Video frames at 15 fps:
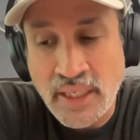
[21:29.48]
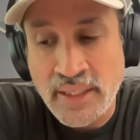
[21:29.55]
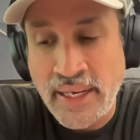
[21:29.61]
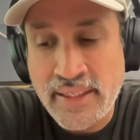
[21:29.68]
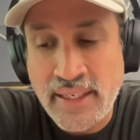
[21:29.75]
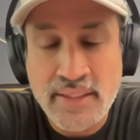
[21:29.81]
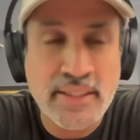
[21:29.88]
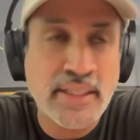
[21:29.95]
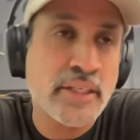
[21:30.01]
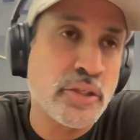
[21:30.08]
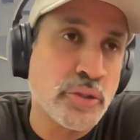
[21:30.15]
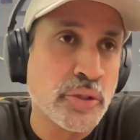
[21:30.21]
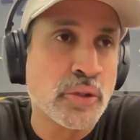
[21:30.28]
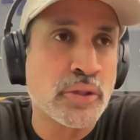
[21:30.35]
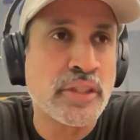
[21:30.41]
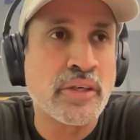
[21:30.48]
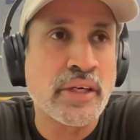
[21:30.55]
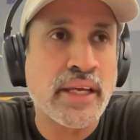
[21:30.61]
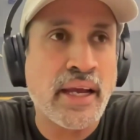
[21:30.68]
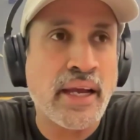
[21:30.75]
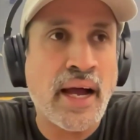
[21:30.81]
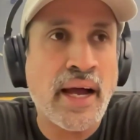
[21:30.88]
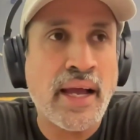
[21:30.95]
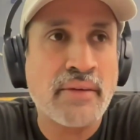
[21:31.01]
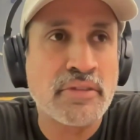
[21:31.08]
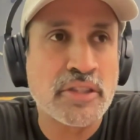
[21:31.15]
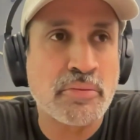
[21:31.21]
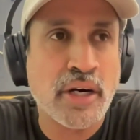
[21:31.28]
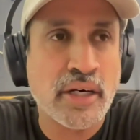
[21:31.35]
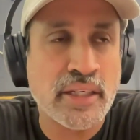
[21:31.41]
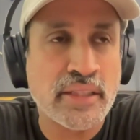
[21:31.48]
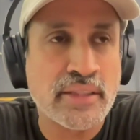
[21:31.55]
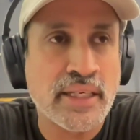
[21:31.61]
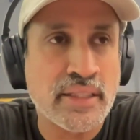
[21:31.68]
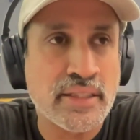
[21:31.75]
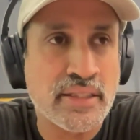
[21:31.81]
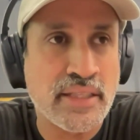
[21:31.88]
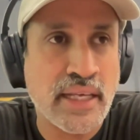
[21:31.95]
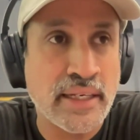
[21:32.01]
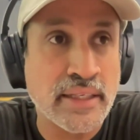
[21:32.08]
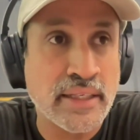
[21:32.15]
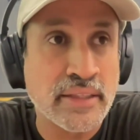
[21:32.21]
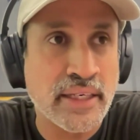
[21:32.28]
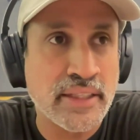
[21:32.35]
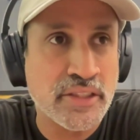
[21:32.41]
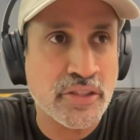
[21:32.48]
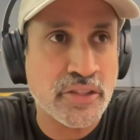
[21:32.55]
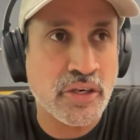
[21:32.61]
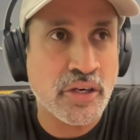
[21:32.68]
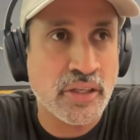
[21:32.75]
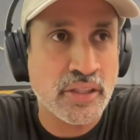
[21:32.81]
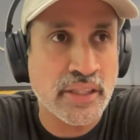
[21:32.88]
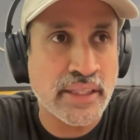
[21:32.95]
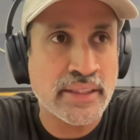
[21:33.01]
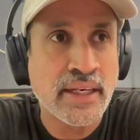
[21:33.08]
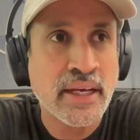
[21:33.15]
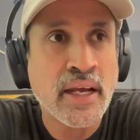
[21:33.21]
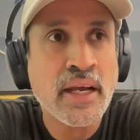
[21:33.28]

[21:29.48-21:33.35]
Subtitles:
Like, let's say you know that, okay, I have this product that's selling really strong, right?